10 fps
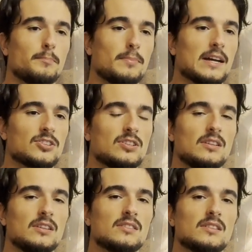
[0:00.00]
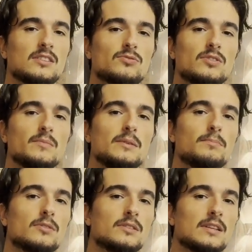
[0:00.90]
passion is an extremely
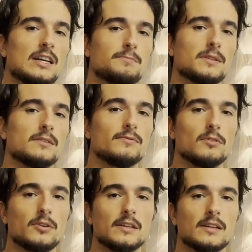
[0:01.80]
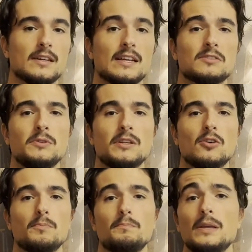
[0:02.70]
important aspect of learning. And as we
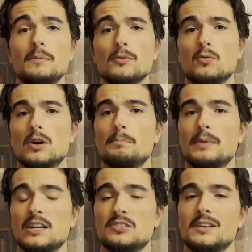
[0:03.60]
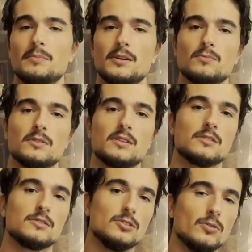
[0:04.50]
know, people who are passionate about what
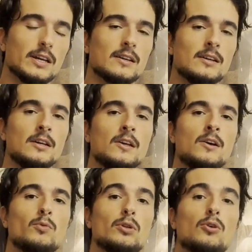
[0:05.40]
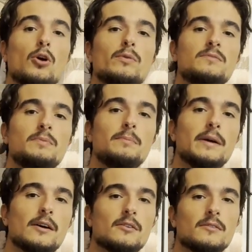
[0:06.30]
they're doing will always be
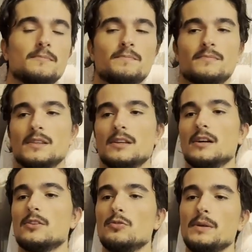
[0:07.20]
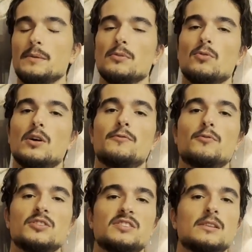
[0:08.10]
better than other people who are
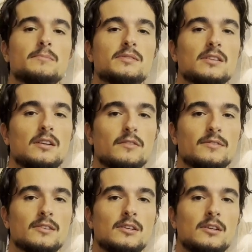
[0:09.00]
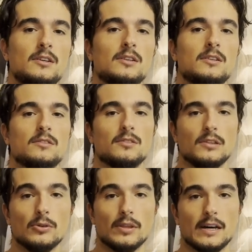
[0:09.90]
forcing themselves to
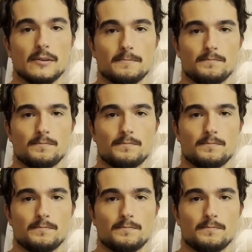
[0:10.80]
do that.